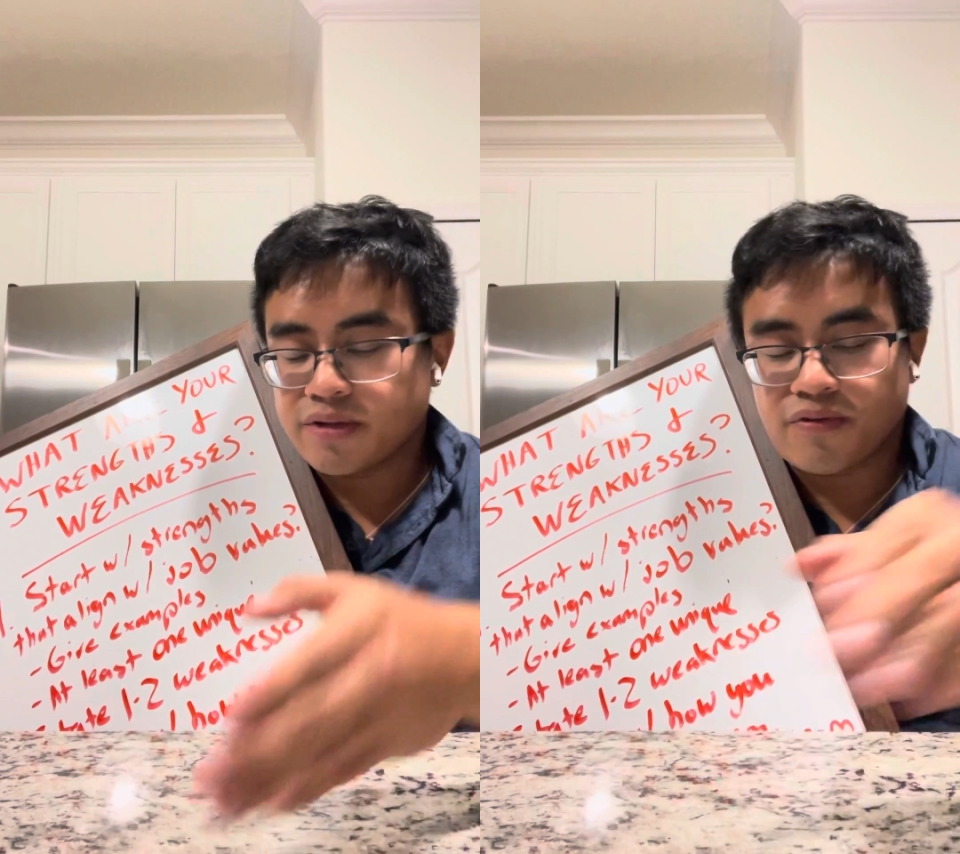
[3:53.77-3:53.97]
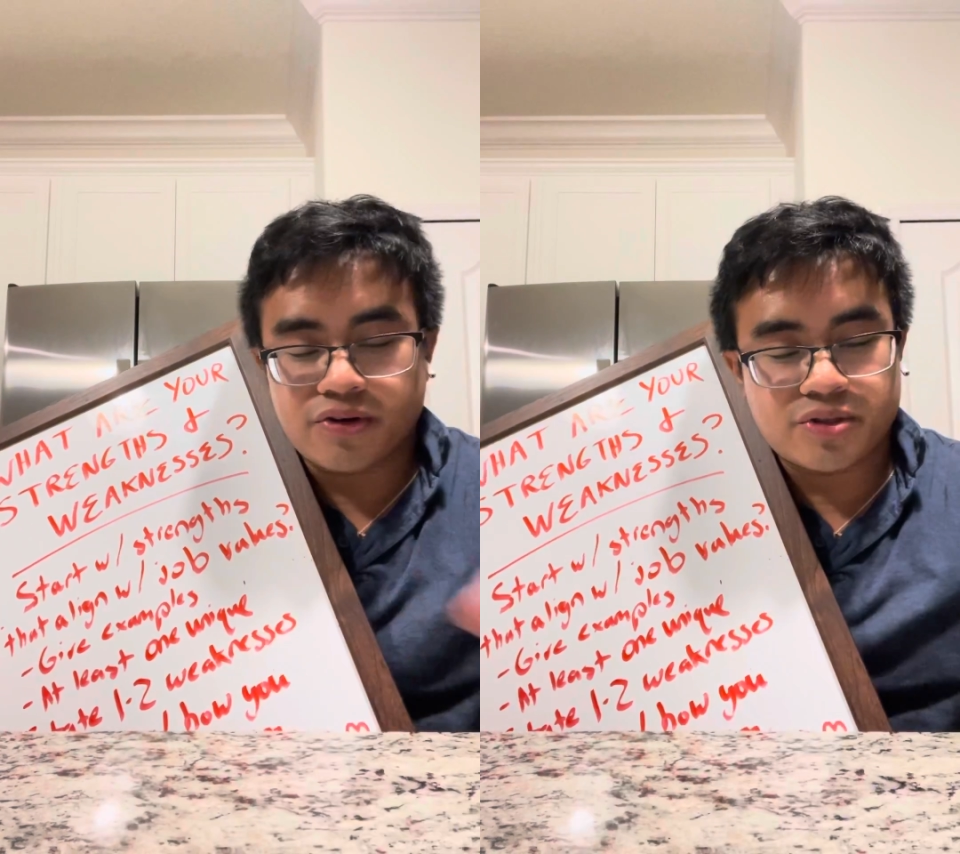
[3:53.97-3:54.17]

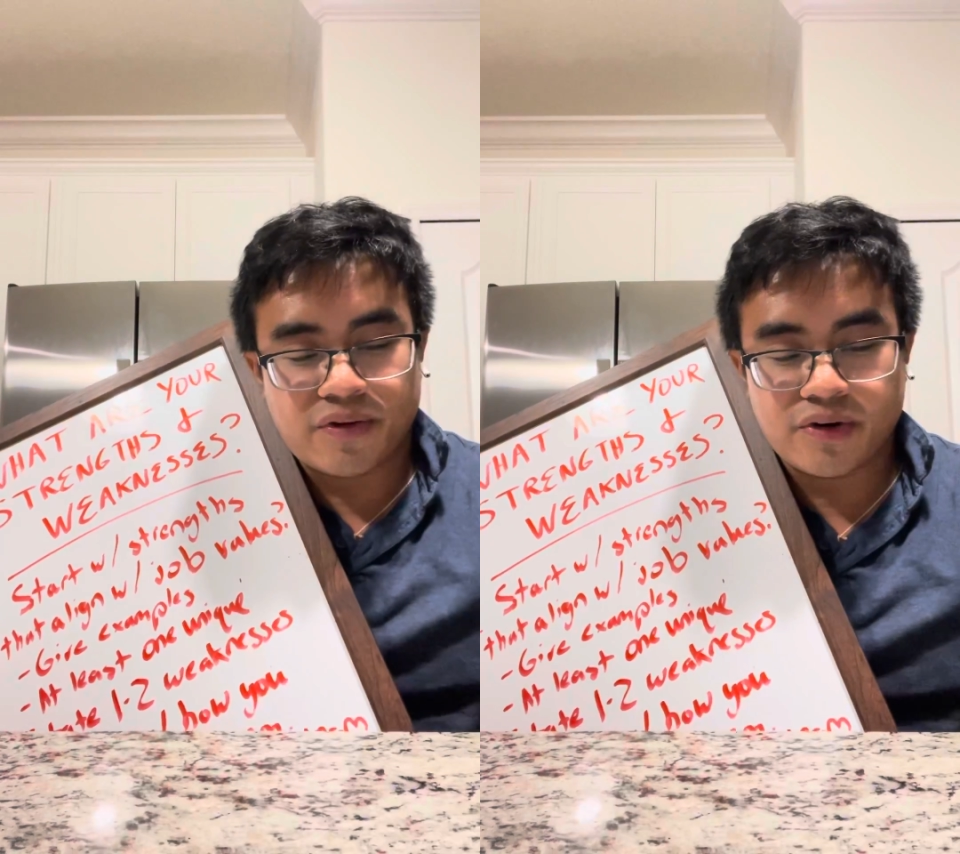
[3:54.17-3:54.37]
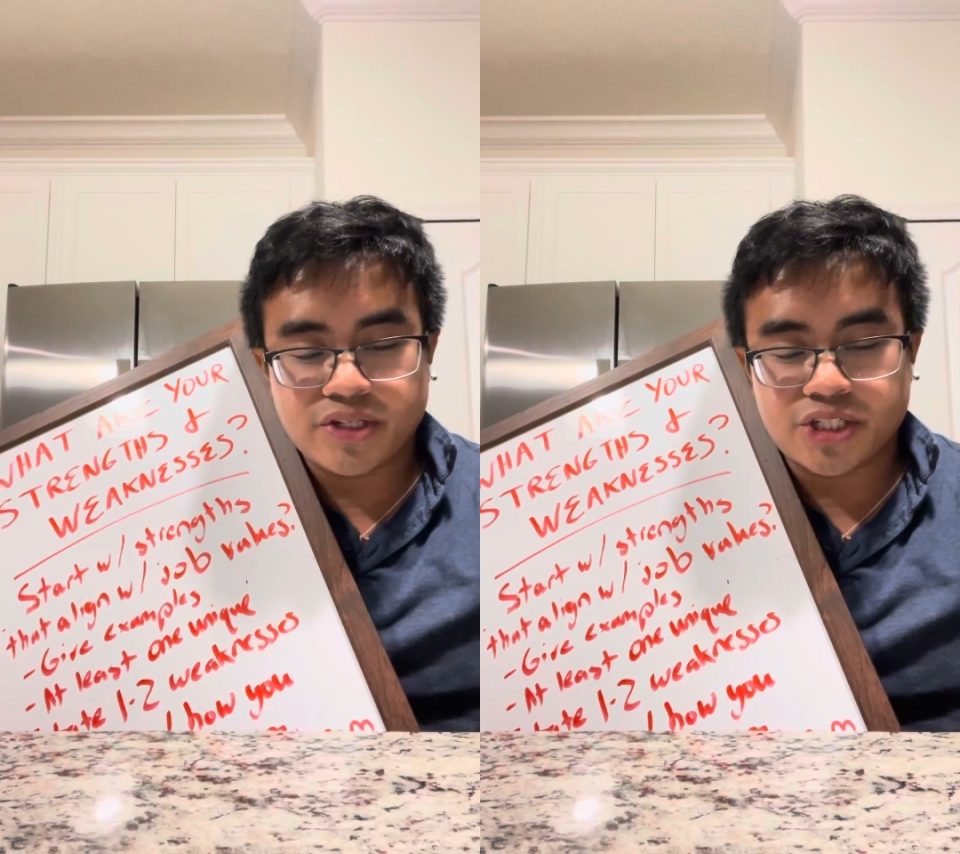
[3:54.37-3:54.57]
First
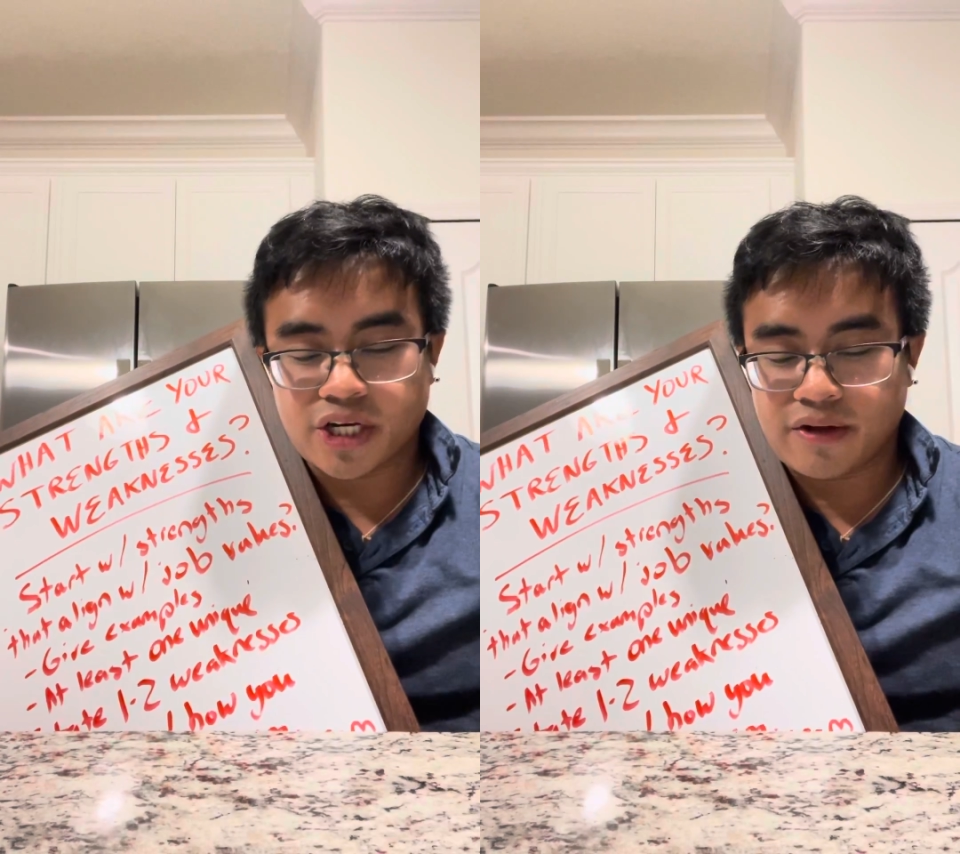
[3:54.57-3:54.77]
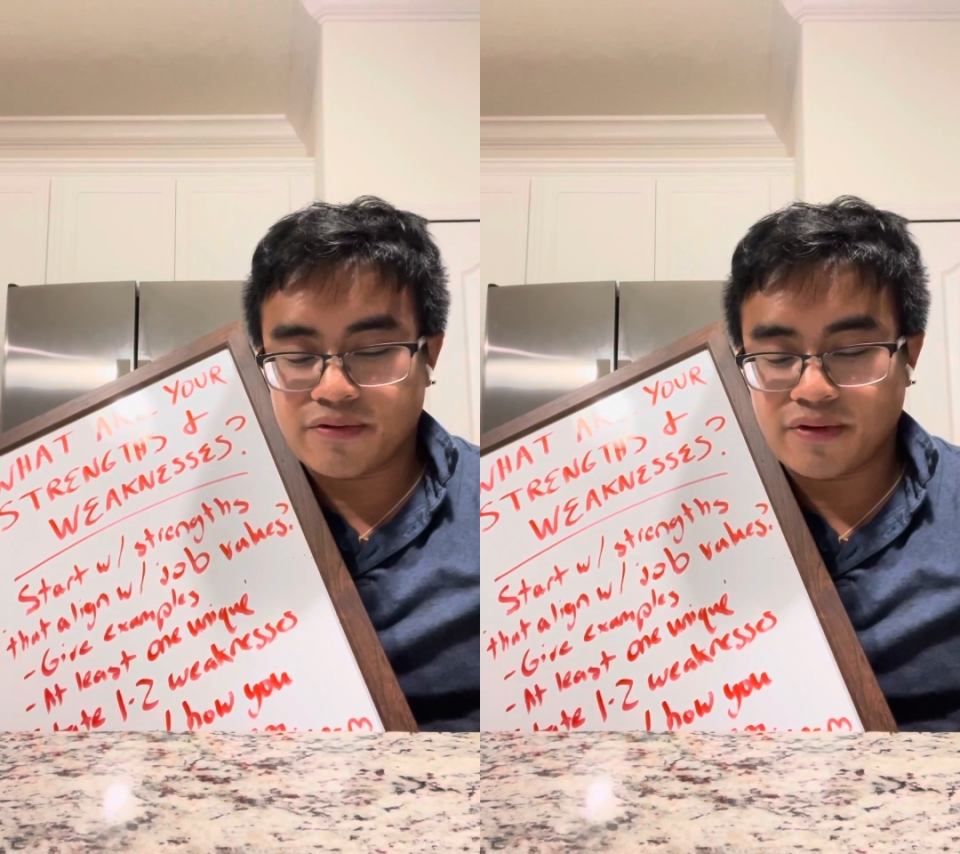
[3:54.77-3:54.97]
you
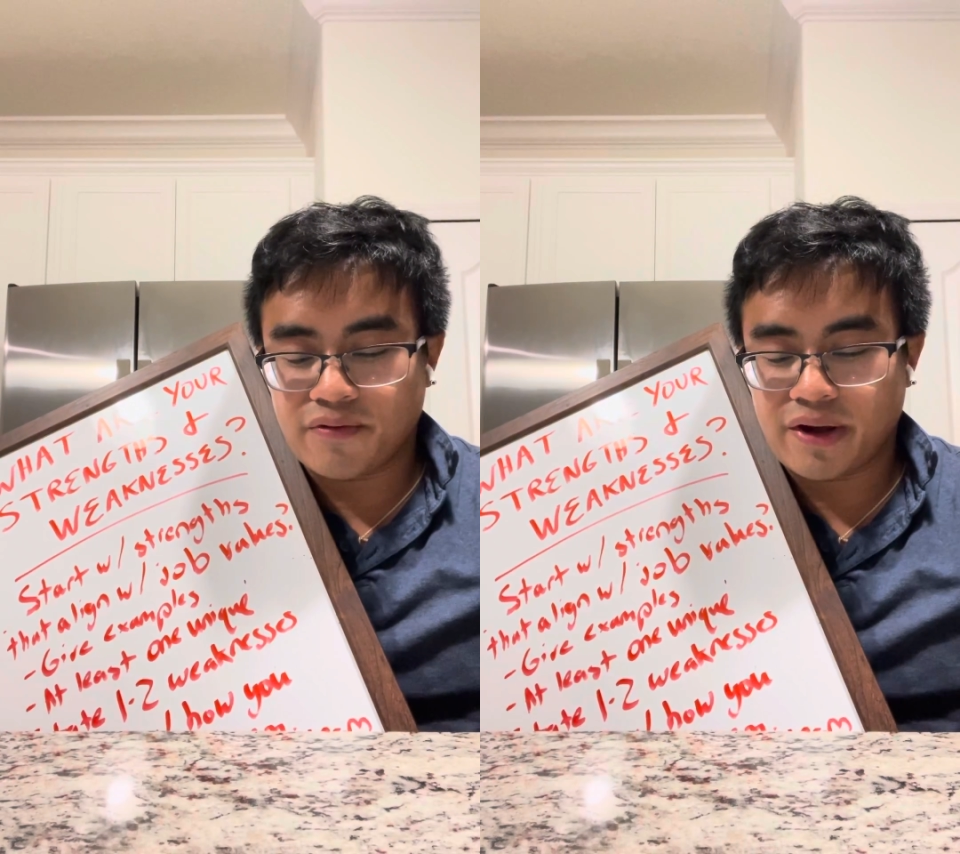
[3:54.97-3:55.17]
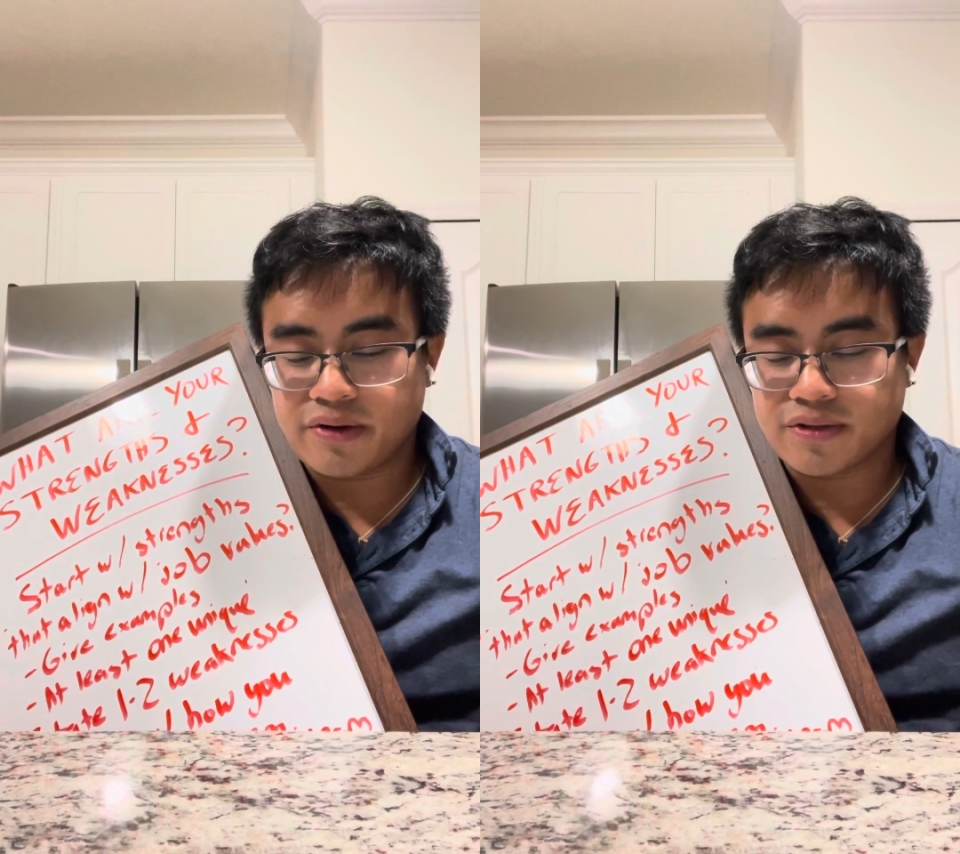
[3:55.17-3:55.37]
check if the
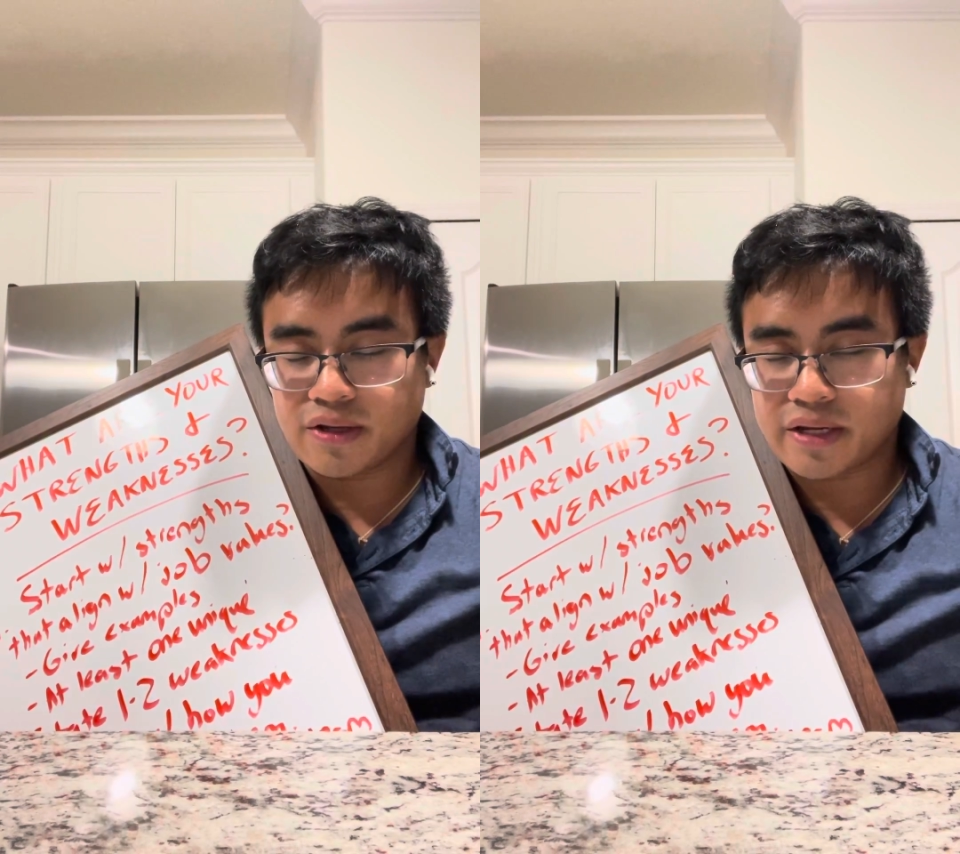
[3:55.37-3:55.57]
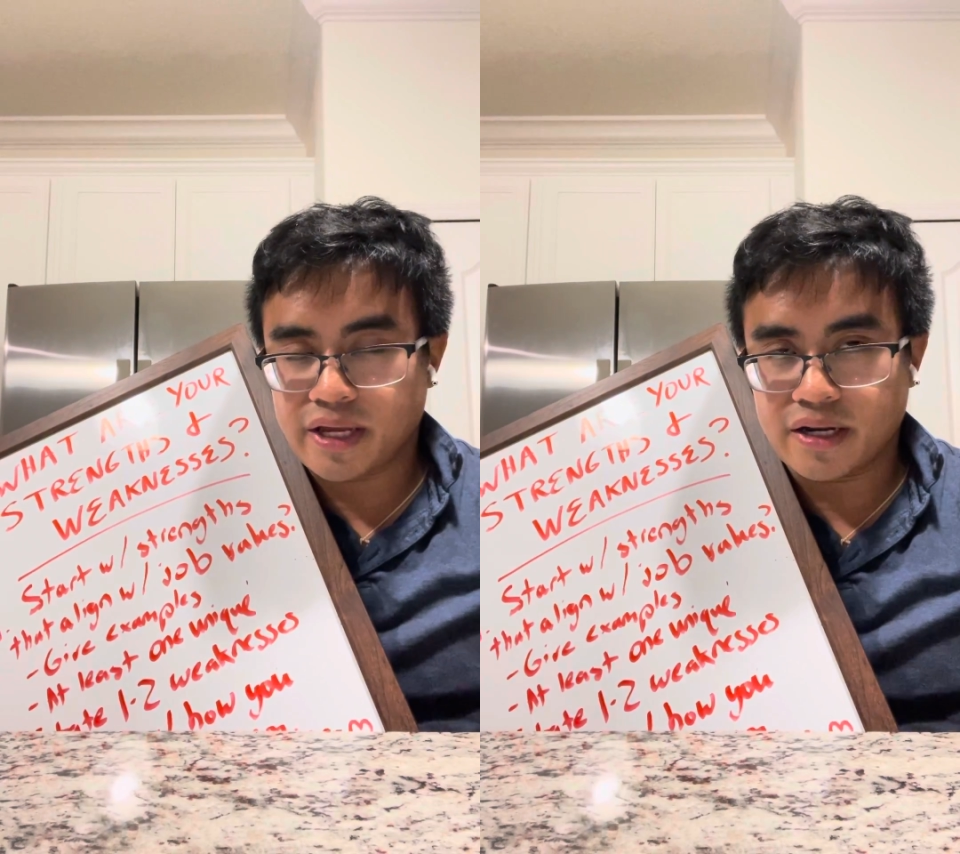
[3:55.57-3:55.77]
values of
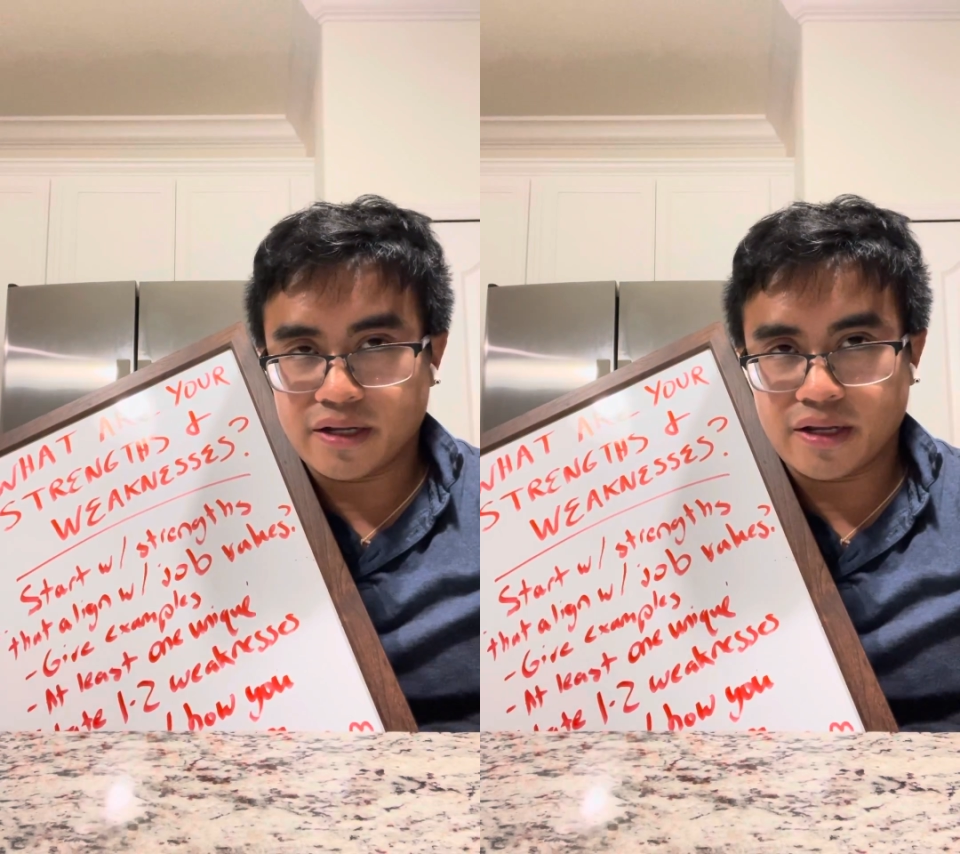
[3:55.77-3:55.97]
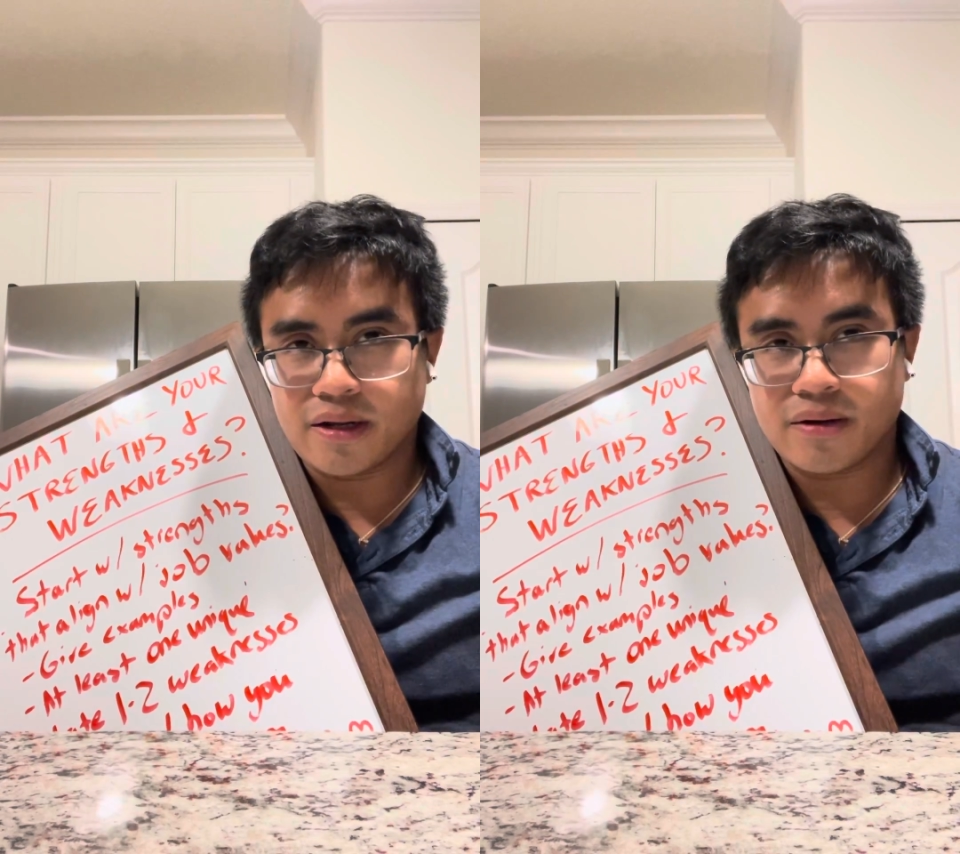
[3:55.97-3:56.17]
the
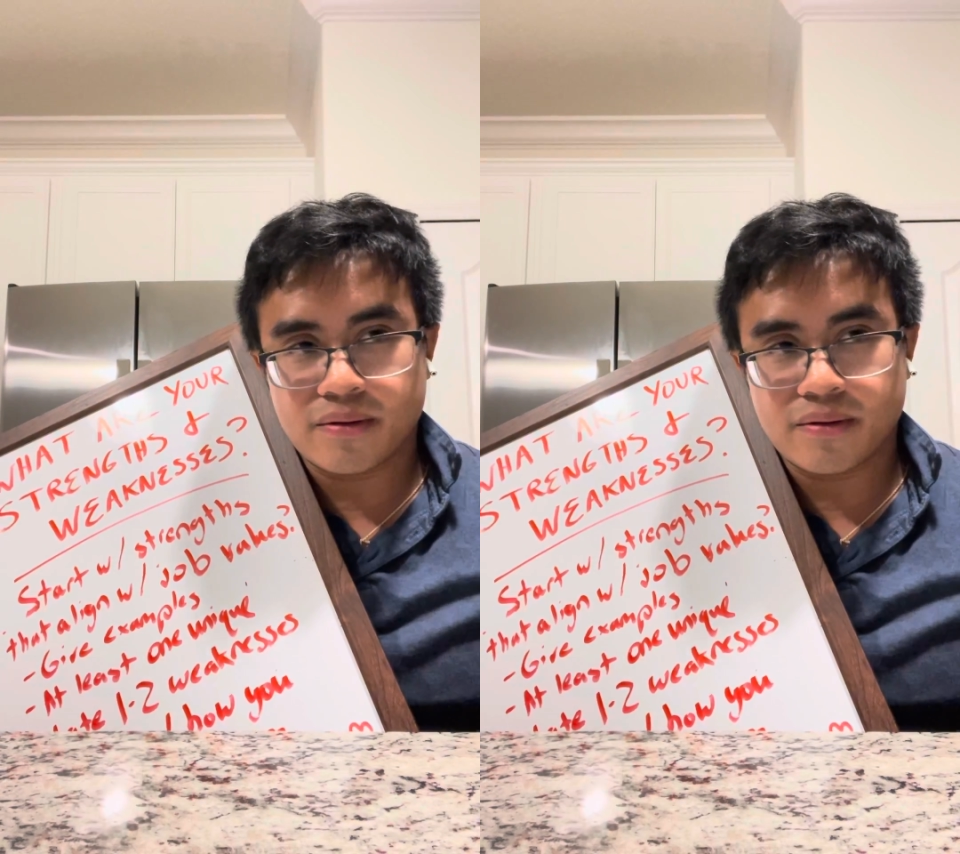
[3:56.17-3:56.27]
candidate